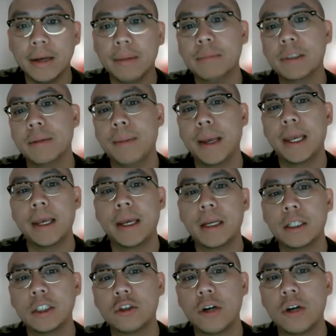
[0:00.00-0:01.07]
them to make a
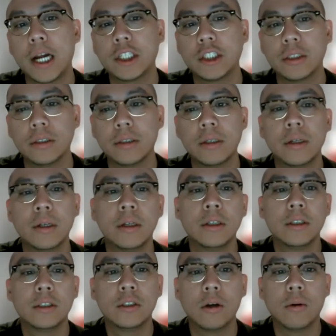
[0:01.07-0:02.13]
contraction.
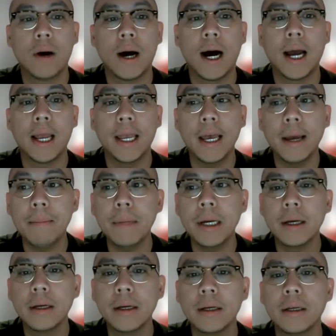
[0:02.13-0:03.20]
So I
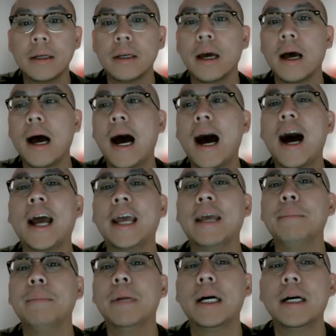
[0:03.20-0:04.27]
am,
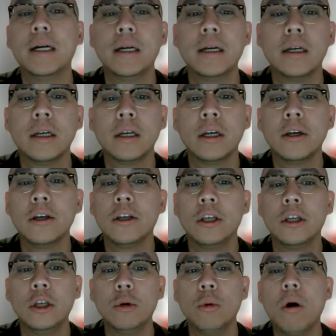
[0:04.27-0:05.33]
I'm.
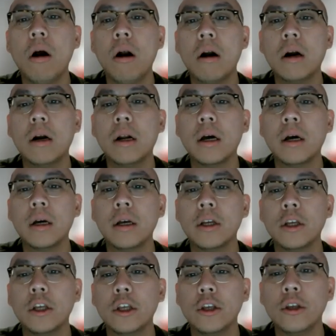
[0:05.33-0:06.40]
You are,
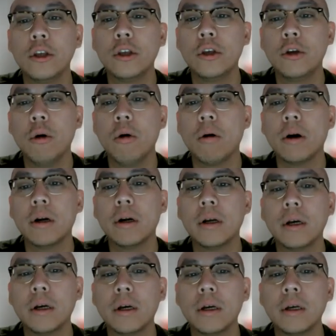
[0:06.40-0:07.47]
you're.
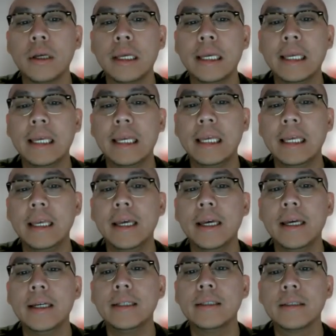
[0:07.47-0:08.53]
He
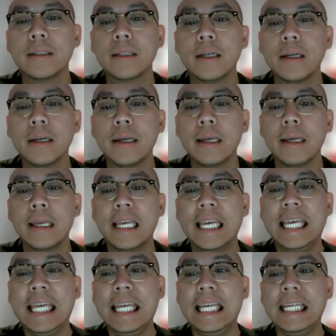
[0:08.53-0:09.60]
is,
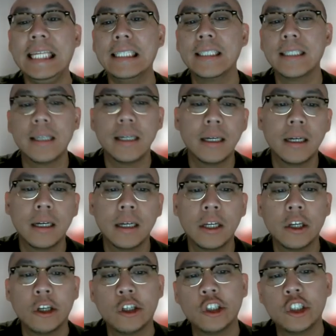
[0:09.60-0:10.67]
he's.
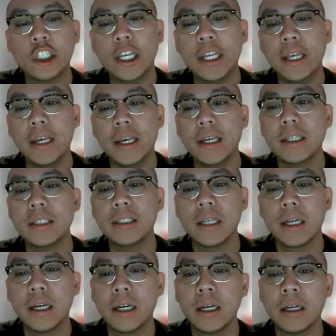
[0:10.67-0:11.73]
She is,
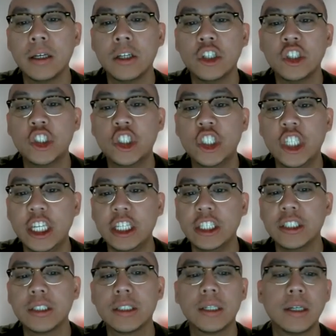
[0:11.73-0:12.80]

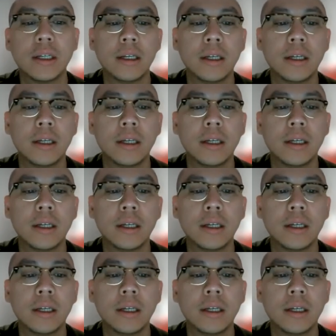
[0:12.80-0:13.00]
she's.